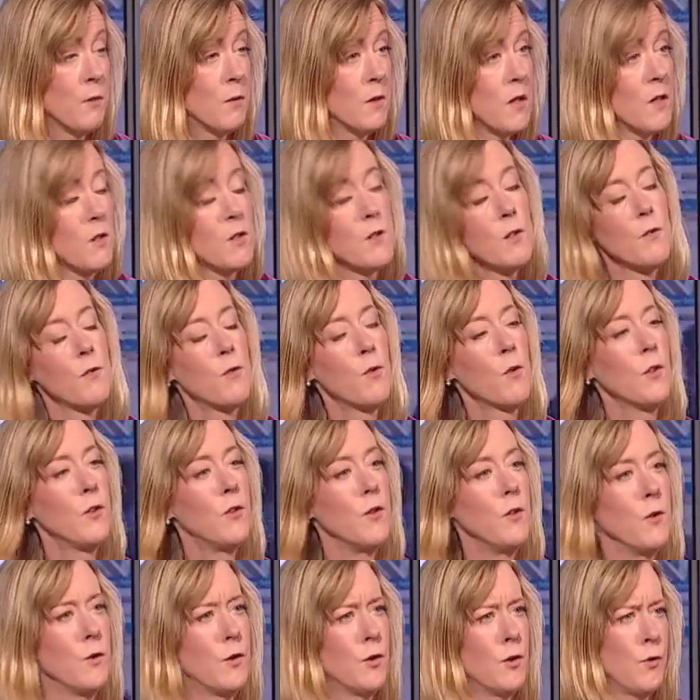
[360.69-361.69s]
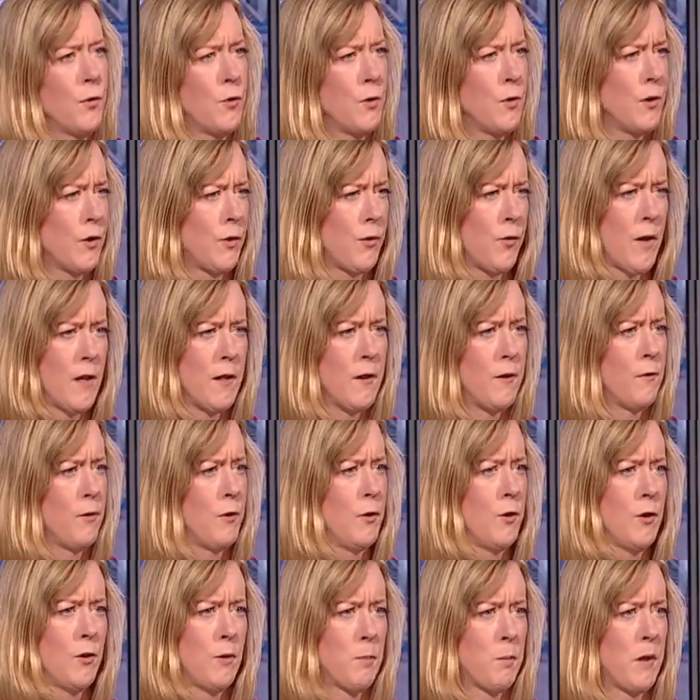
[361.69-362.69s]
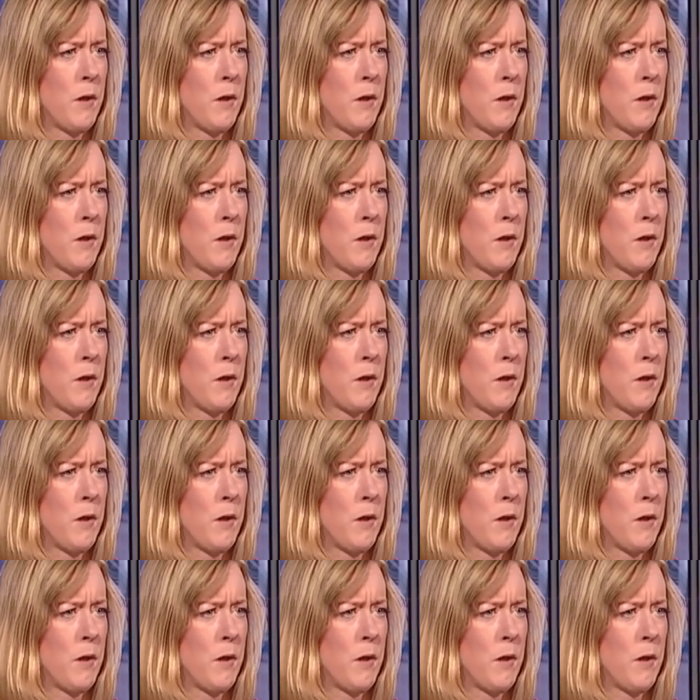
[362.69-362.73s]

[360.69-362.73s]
We're not going to force you because food is fun and food is